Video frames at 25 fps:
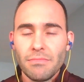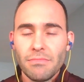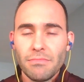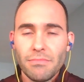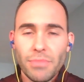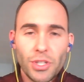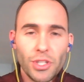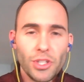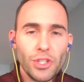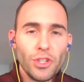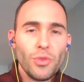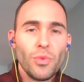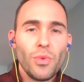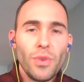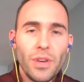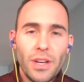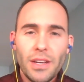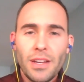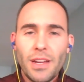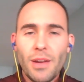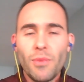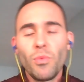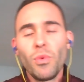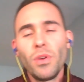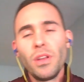But you know what?
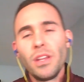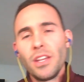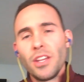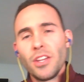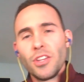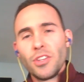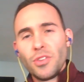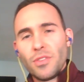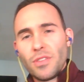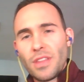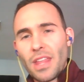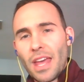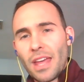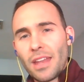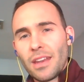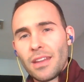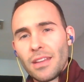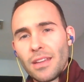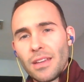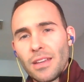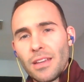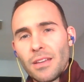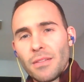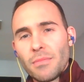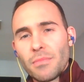I'm willing to do that
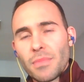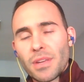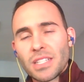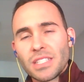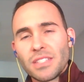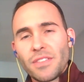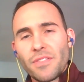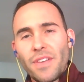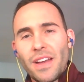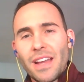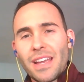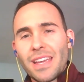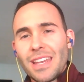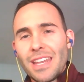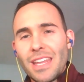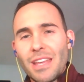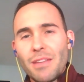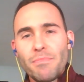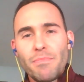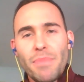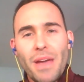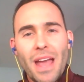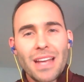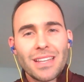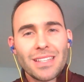because if I can
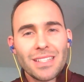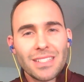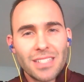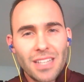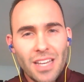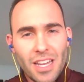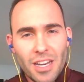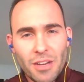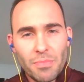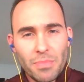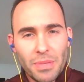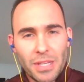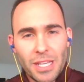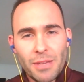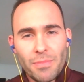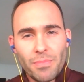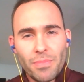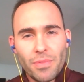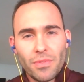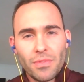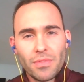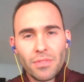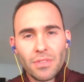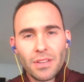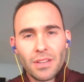impact a ton of people,